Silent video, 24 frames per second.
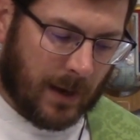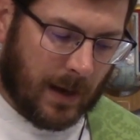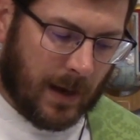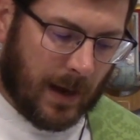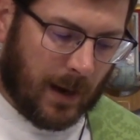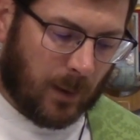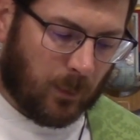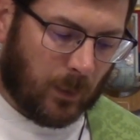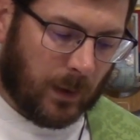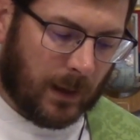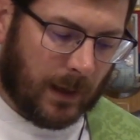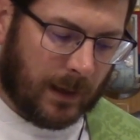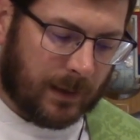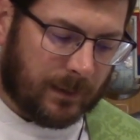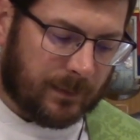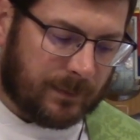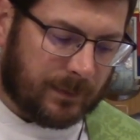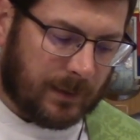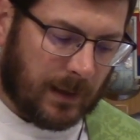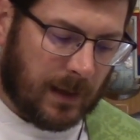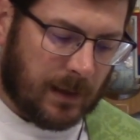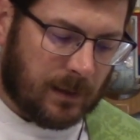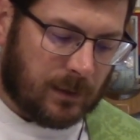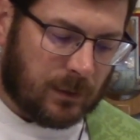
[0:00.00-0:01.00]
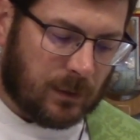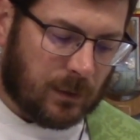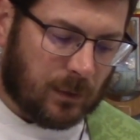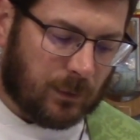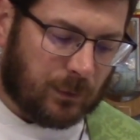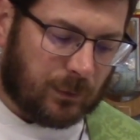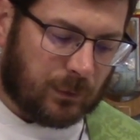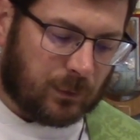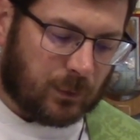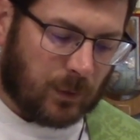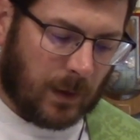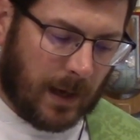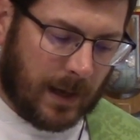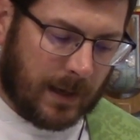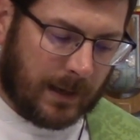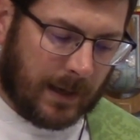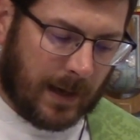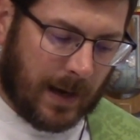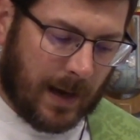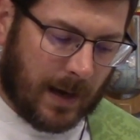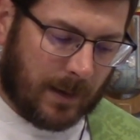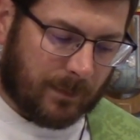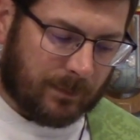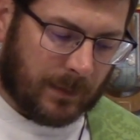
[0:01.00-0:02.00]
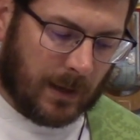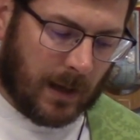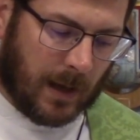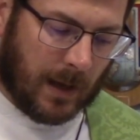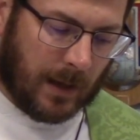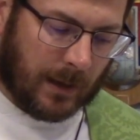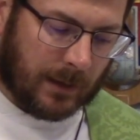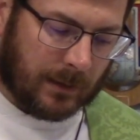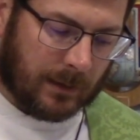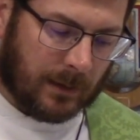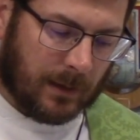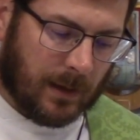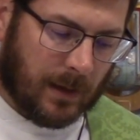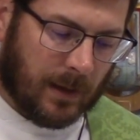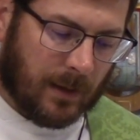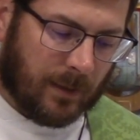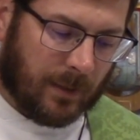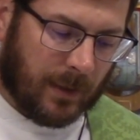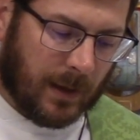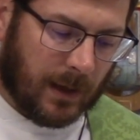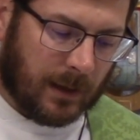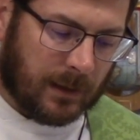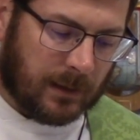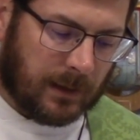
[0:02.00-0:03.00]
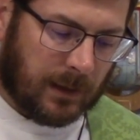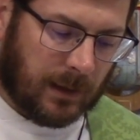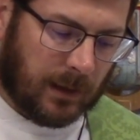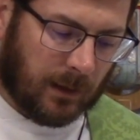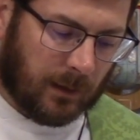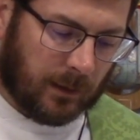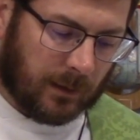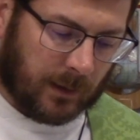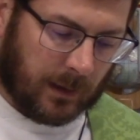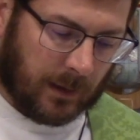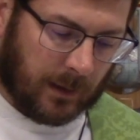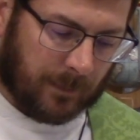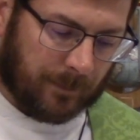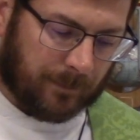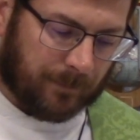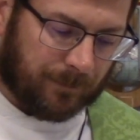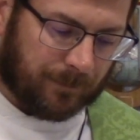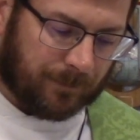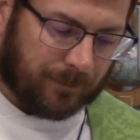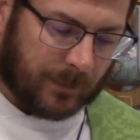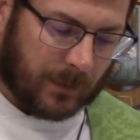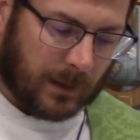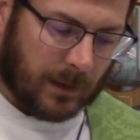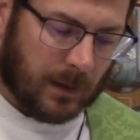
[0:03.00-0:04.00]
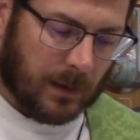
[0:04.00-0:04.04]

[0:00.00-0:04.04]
and when I say to you, 'Strike Amnon,' then kill him.